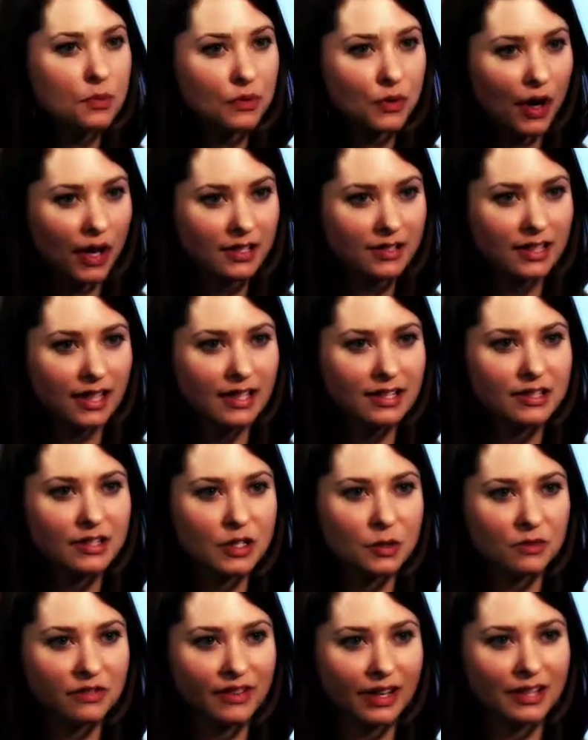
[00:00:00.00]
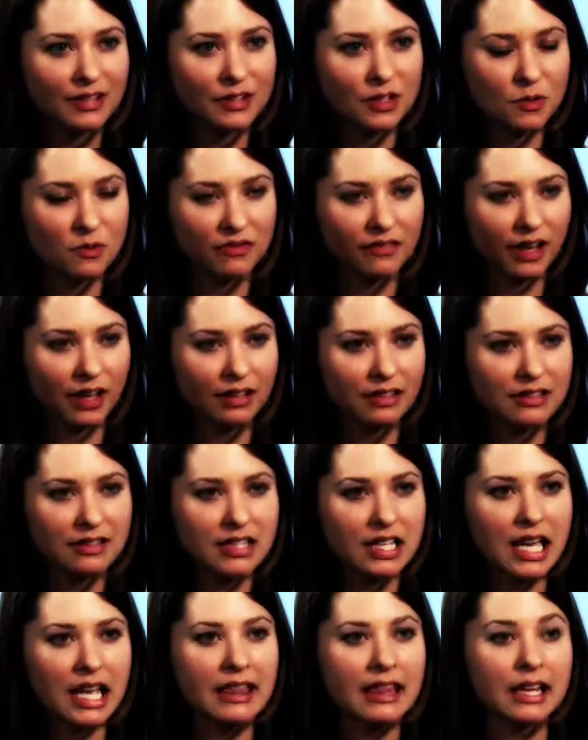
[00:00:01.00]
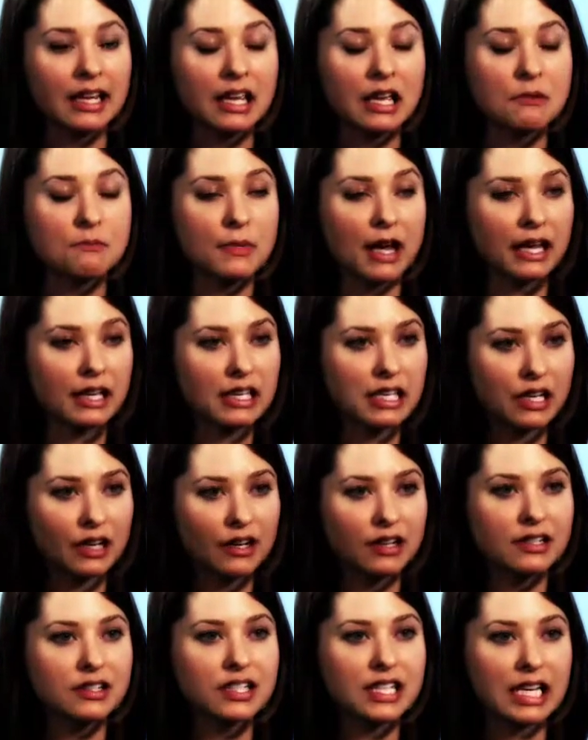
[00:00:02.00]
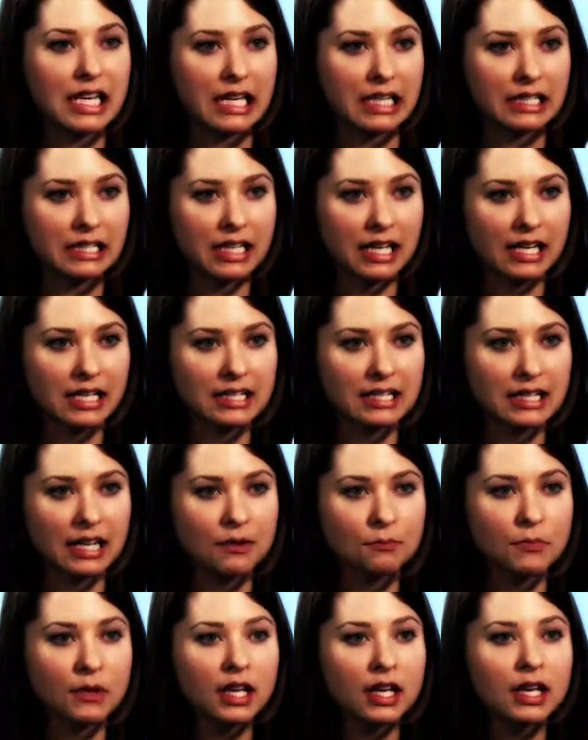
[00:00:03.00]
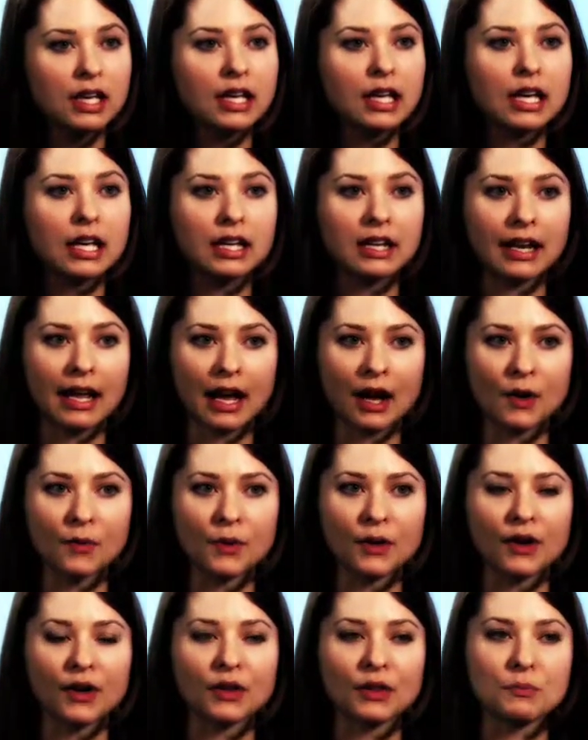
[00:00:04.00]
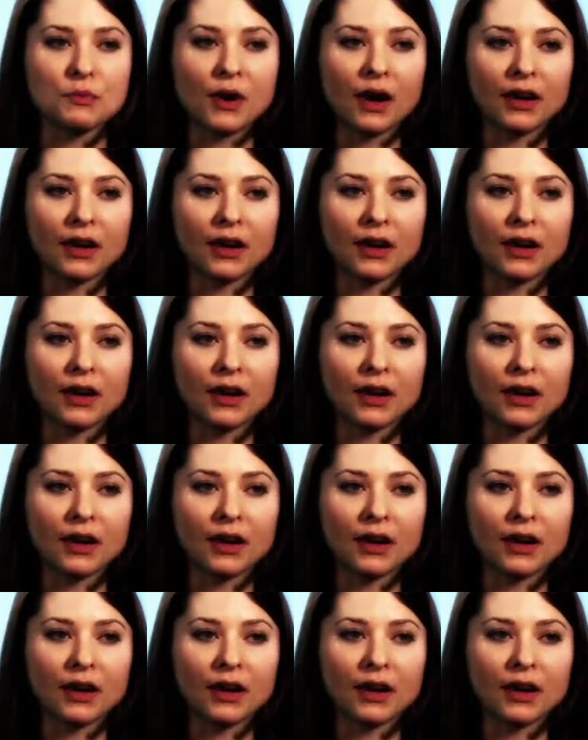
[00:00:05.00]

and process 2FX 2FX and then came back here to analyze them and now we are in